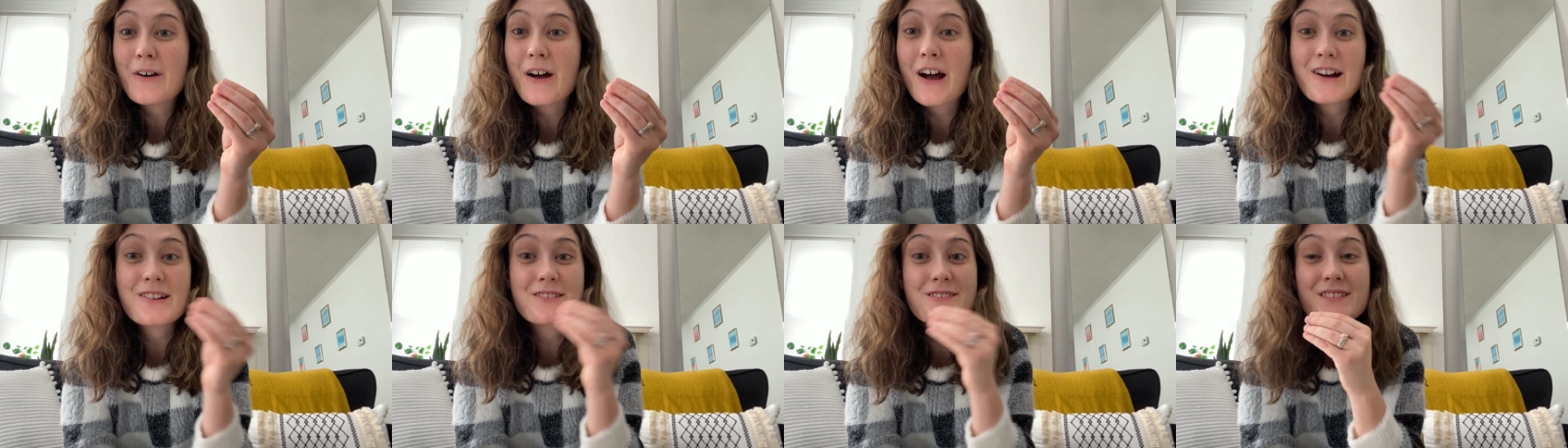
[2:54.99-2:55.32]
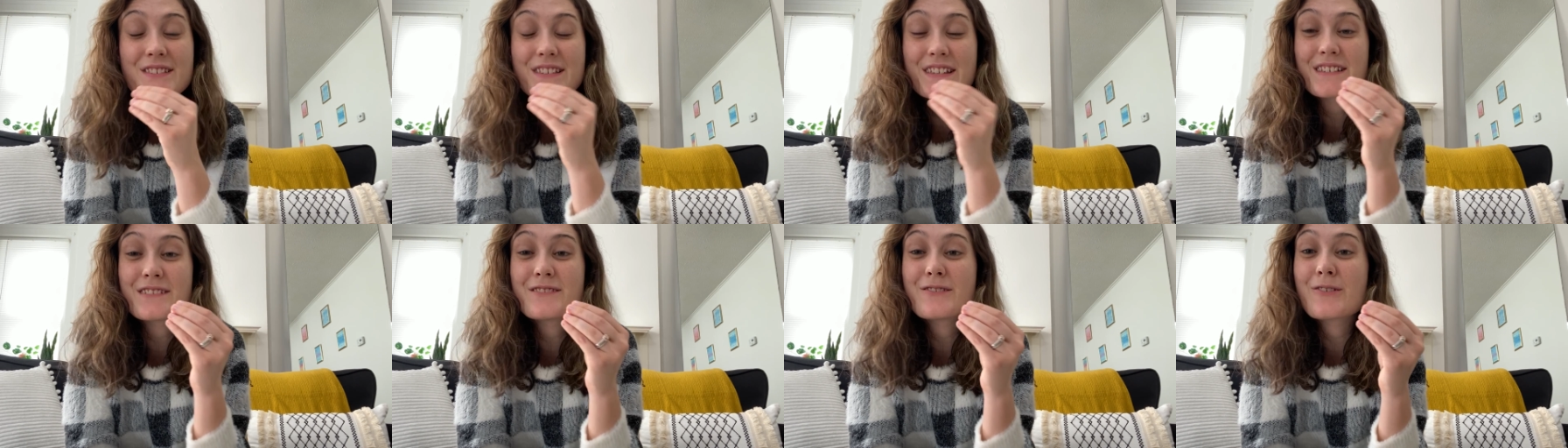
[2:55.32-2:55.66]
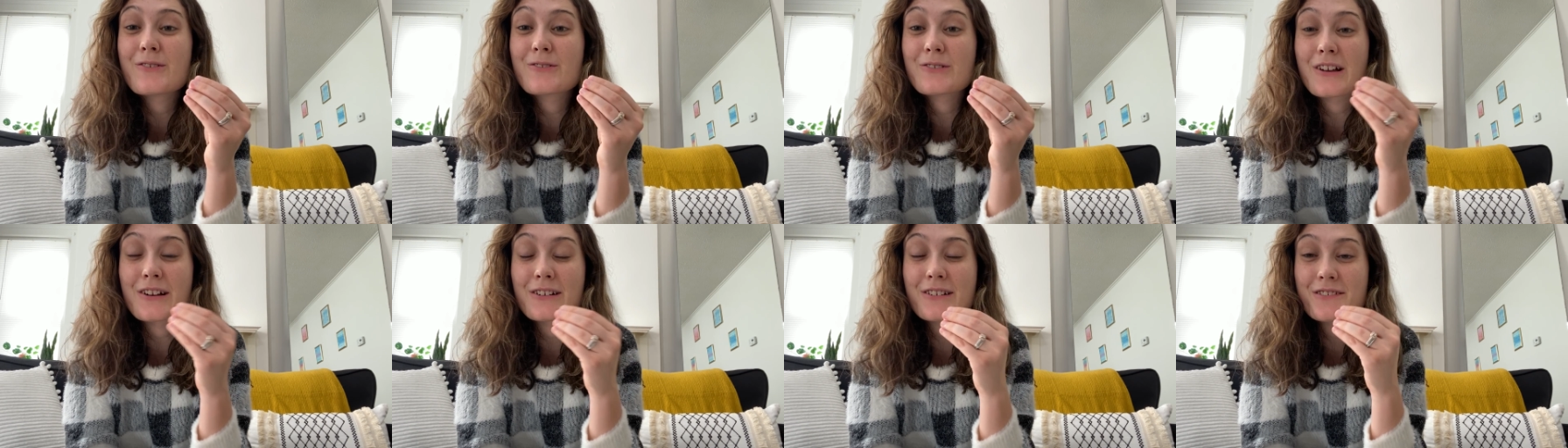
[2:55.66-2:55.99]
our sin
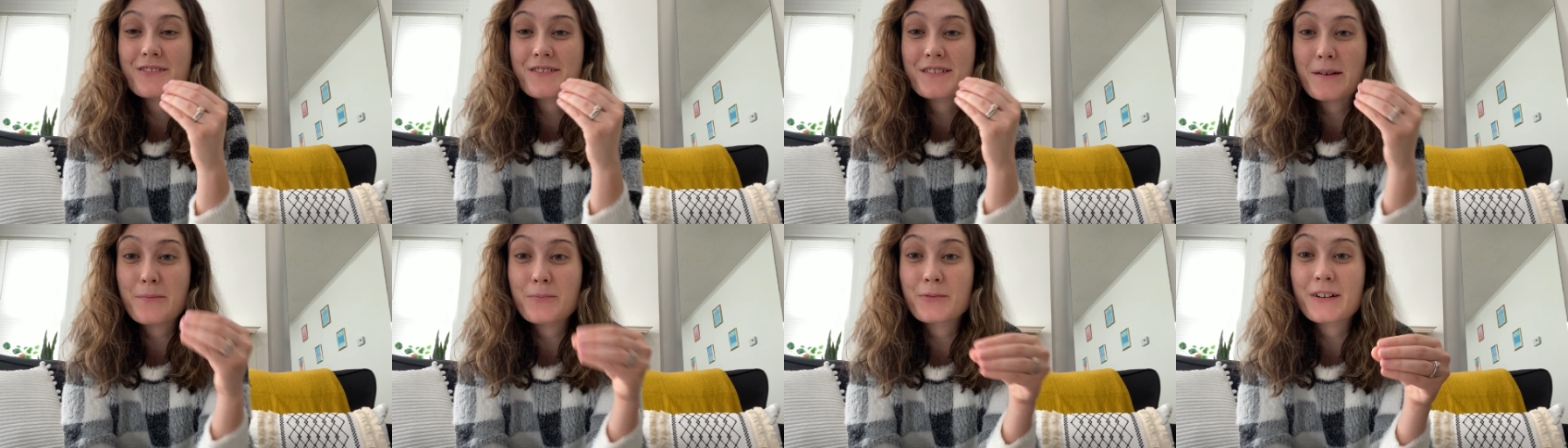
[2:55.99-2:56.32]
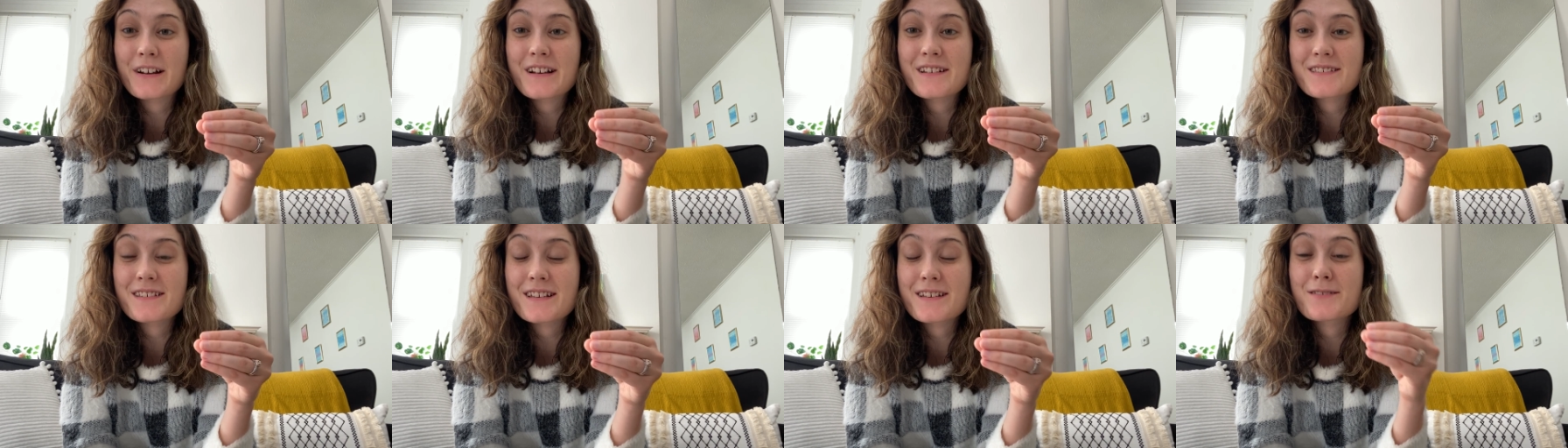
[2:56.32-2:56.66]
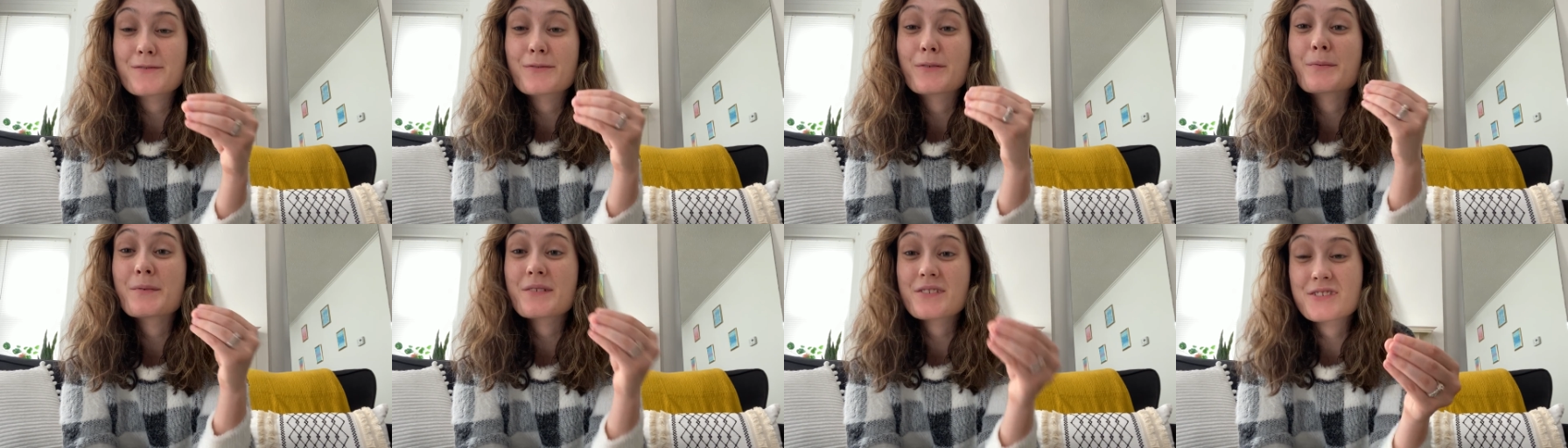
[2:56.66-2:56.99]
no longer separates
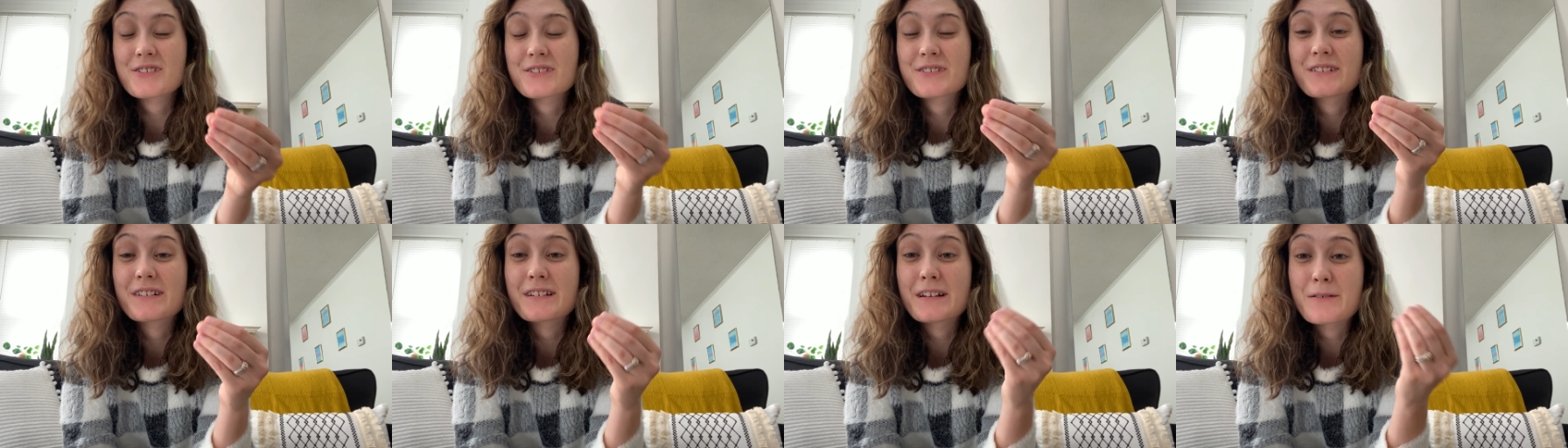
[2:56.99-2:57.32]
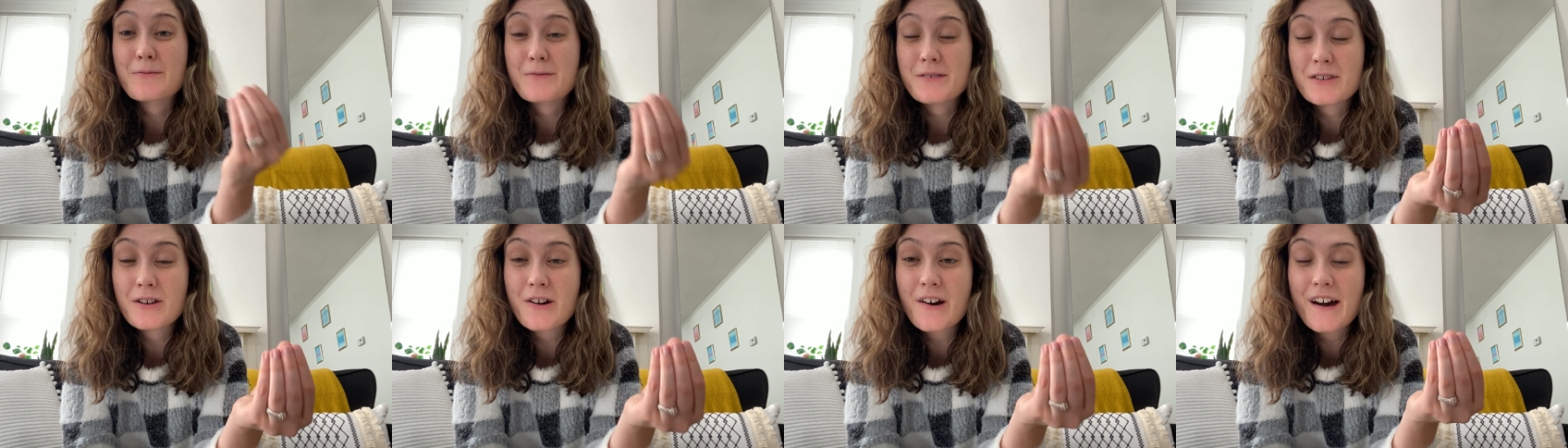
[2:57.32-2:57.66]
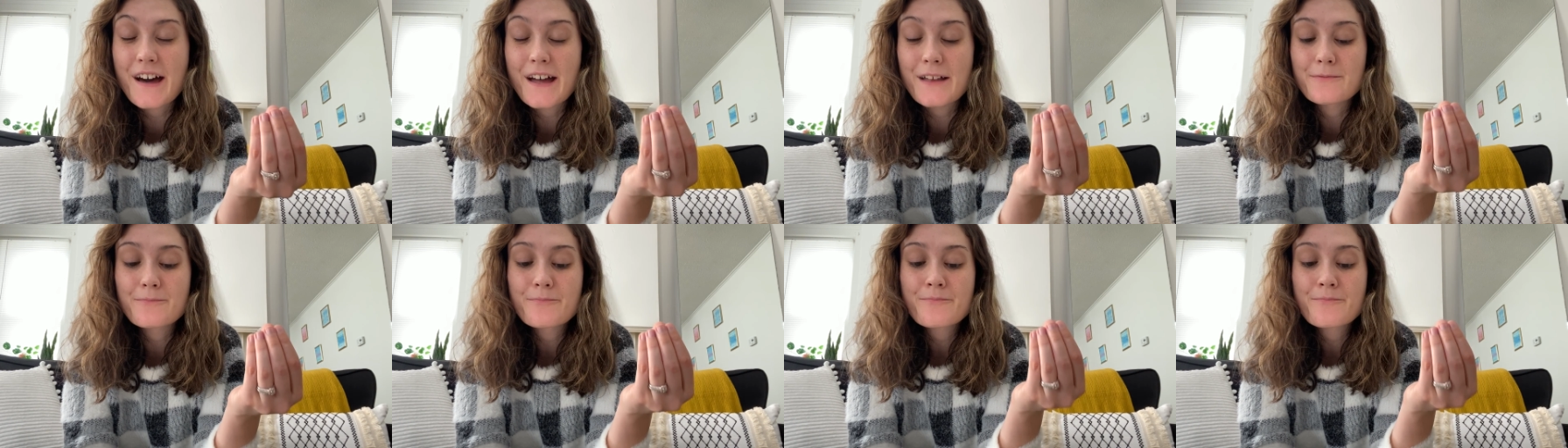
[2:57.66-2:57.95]
us from eternity with God.